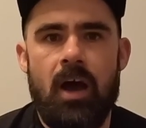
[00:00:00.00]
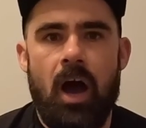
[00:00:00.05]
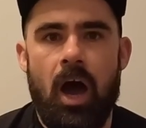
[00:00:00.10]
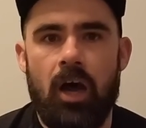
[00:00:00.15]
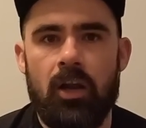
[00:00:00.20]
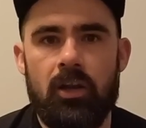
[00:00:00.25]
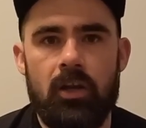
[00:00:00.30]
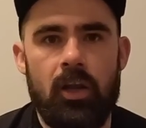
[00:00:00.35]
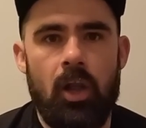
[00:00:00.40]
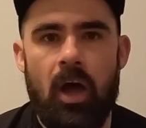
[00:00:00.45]

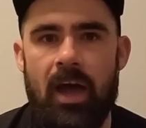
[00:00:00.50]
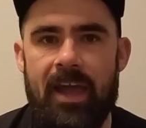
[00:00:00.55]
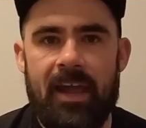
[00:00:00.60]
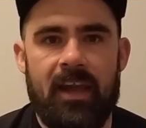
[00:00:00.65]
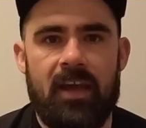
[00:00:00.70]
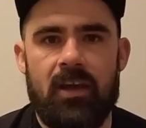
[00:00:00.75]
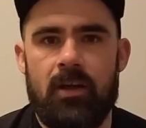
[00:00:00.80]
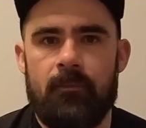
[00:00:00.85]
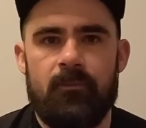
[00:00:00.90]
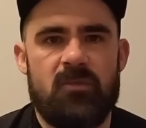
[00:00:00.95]

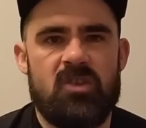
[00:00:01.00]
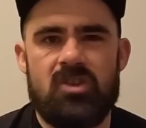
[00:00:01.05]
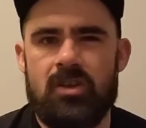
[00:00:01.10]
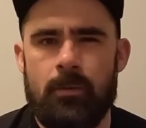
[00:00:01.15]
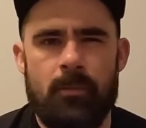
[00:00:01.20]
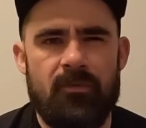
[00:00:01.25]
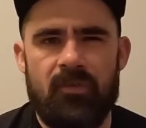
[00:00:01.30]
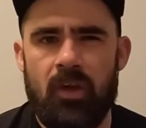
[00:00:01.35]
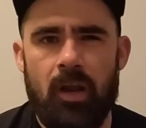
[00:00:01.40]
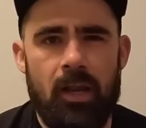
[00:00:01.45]
Unlike
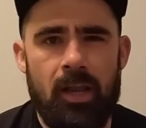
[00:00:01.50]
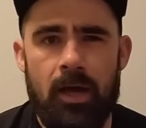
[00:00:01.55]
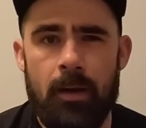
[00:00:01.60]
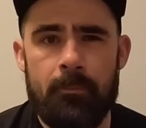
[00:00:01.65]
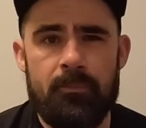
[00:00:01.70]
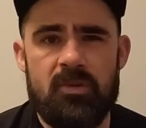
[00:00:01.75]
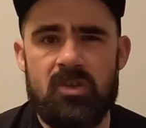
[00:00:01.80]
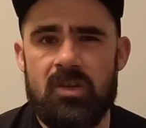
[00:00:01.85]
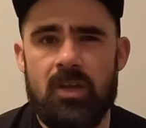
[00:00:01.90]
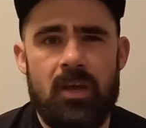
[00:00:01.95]
some of the
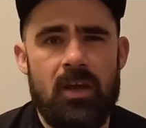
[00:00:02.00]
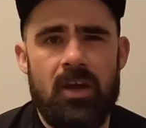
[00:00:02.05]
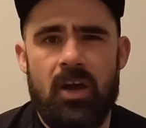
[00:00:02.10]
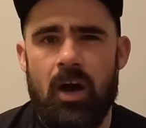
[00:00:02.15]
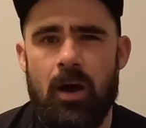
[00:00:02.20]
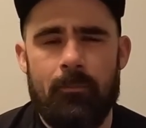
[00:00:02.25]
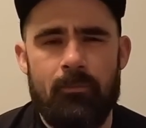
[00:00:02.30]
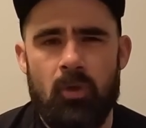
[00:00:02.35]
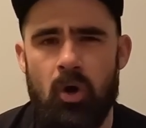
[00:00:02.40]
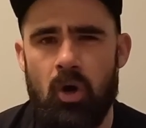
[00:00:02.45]
clubs,
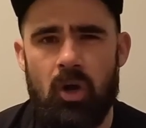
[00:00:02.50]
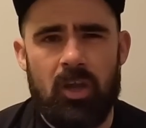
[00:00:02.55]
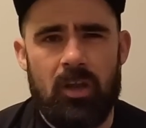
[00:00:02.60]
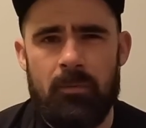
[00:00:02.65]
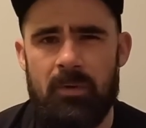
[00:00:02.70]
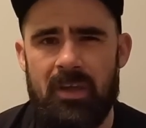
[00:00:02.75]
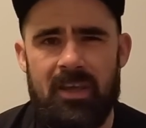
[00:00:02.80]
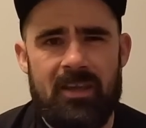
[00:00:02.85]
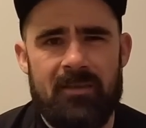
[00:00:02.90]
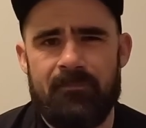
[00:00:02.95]
I'm not going to
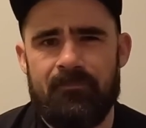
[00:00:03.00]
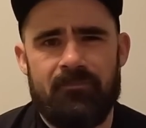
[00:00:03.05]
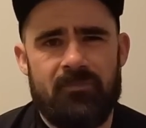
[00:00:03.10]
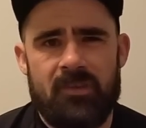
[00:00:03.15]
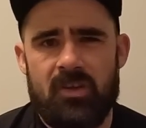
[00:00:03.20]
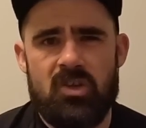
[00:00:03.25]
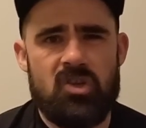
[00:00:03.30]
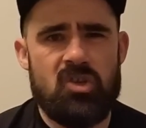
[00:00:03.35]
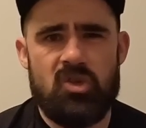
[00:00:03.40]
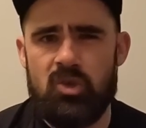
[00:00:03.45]
be
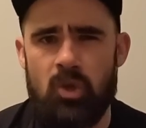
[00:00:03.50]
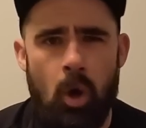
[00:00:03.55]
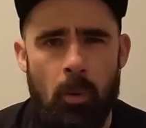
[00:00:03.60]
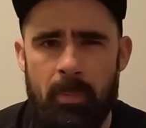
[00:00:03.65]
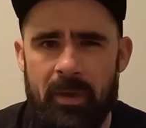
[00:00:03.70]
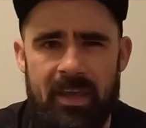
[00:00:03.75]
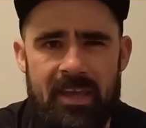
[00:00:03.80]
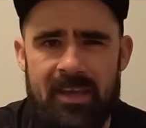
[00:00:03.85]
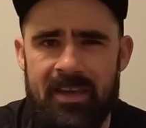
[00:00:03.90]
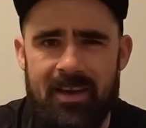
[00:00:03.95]

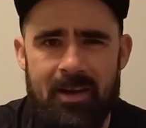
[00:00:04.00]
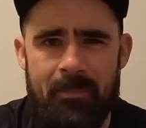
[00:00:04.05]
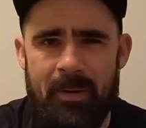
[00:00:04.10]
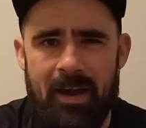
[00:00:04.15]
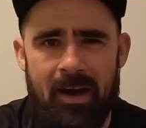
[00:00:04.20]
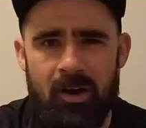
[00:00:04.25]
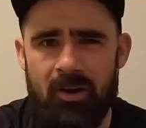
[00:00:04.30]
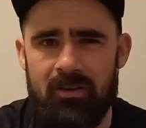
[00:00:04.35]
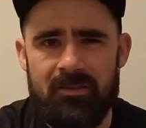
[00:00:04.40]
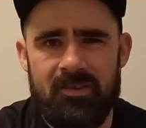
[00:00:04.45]
snobby
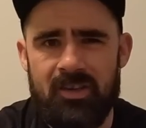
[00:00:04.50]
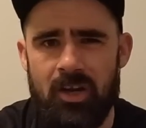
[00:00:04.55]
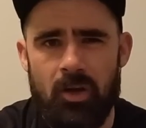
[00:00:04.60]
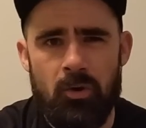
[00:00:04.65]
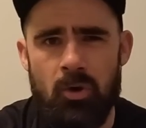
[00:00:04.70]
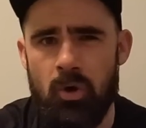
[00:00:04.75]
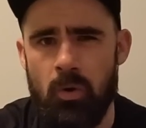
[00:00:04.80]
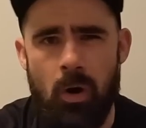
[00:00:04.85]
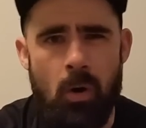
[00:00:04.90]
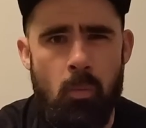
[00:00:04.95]
about, you know,
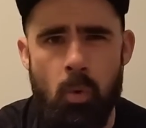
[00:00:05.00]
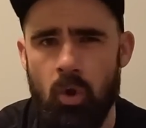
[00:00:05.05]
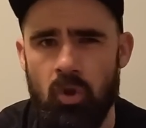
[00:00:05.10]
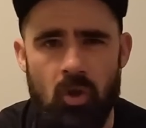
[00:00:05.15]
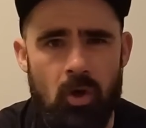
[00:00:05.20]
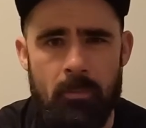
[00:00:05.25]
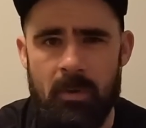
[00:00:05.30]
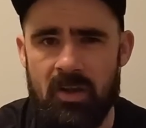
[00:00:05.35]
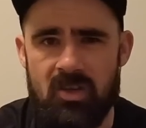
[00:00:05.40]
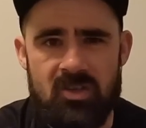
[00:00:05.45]
who I want
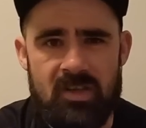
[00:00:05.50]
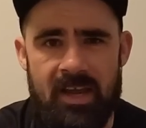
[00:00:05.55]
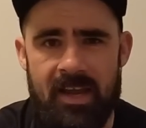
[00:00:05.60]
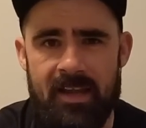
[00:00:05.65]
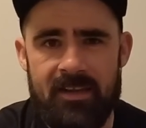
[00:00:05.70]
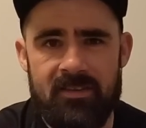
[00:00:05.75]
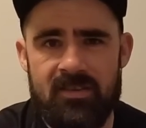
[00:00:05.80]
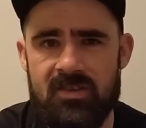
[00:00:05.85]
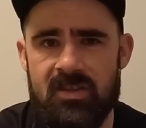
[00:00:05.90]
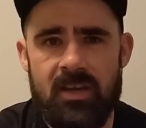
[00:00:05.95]
on my
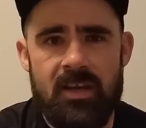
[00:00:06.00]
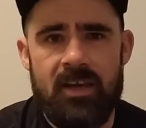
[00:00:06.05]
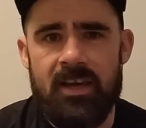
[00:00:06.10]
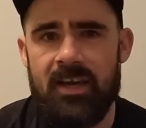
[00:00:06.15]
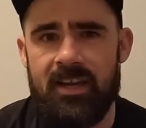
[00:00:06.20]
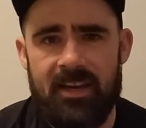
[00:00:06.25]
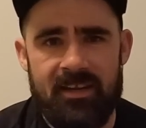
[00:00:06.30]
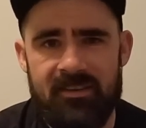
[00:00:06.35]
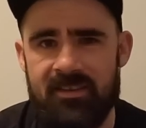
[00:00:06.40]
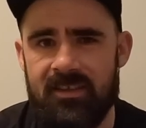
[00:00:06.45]
stands. At
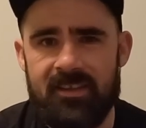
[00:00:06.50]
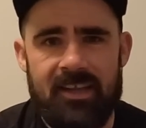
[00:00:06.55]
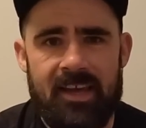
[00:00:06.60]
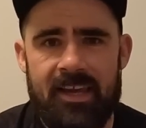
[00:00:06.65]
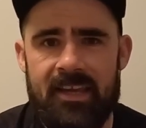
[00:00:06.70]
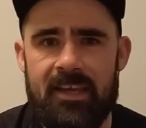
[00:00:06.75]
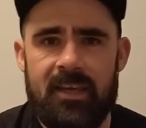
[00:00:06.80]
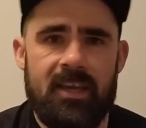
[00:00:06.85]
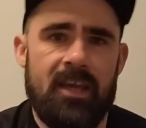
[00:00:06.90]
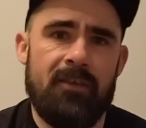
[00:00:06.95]
the end of the
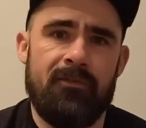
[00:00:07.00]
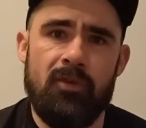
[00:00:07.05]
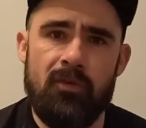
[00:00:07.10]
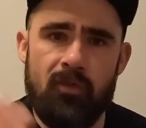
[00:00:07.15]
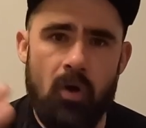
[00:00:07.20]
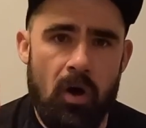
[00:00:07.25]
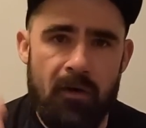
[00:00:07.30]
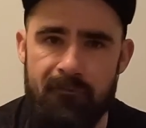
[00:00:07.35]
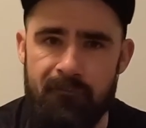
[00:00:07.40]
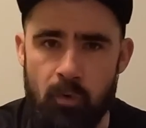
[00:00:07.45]
day, if you've
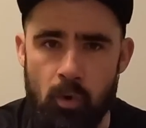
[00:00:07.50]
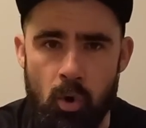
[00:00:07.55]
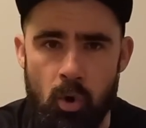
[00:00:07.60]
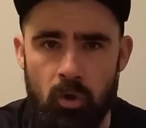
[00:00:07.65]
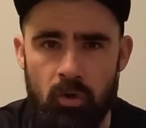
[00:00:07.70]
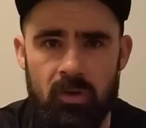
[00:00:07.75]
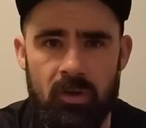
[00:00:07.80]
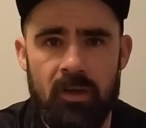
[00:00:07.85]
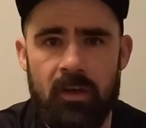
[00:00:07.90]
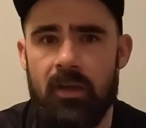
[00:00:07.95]
got a
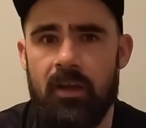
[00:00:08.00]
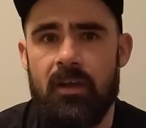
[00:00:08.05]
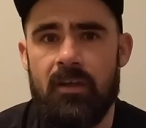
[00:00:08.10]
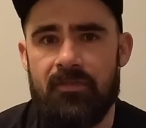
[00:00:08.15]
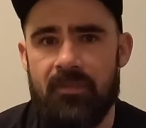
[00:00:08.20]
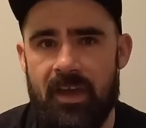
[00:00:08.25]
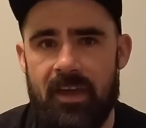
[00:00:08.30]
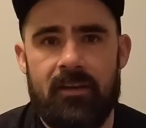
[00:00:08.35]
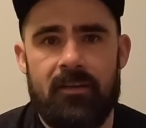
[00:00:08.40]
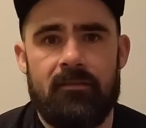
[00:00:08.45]
Ford,
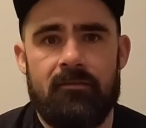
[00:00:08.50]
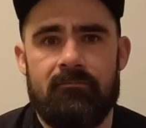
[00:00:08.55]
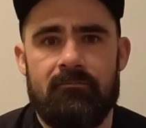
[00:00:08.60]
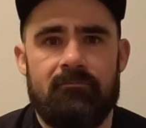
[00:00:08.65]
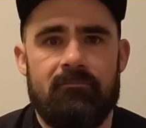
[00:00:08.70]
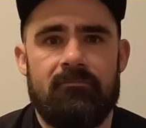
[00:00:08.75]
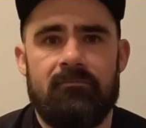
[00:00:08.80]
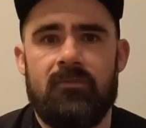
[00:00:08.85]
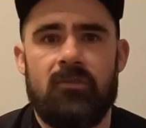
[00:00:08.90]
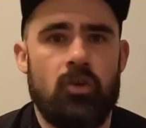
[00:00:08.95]
then
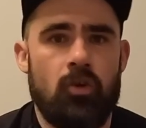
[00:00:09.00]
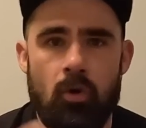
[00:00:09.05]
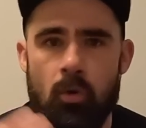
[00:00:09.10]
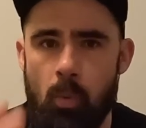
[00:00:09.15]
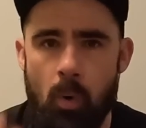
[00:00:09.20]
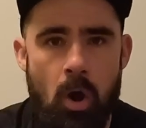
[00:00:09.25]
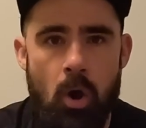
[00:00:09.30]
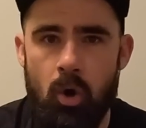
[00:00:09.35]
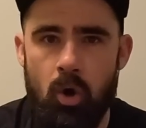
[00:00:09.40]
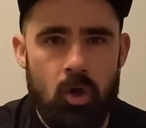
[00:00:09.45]
you're
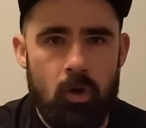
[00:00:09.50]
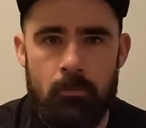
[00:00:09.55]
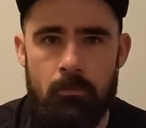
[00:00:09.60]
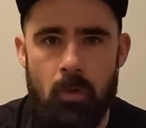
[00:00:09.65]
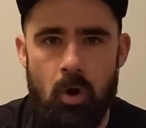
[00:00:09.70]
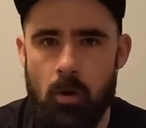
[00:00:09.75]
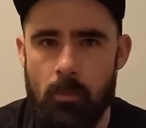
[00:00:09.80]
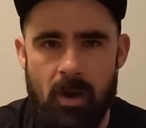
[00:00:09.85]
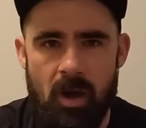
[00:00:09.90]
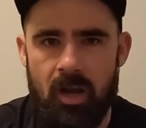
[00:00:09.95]

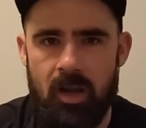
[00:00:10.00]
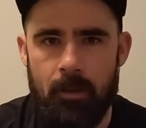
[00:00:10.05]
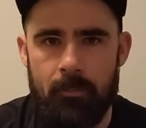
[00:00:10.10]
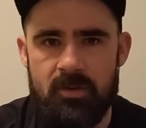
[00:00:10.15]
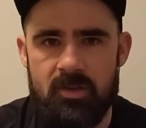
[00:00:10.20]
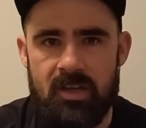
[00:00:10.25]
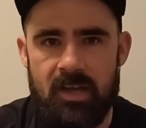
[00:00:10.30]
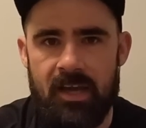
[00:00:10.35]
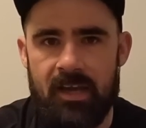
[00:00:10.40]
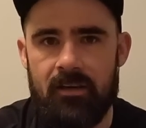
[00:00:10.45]
welcome on my club
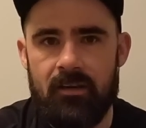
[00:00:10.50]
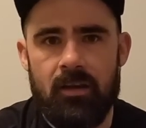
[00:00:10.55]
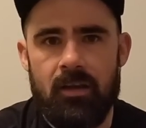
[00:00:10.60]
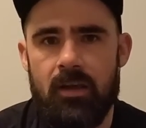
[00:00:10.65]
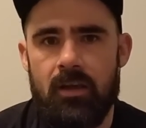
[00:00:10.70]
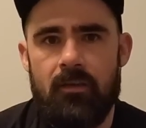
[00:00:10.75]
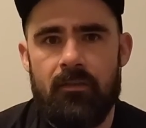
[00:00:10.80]
stand.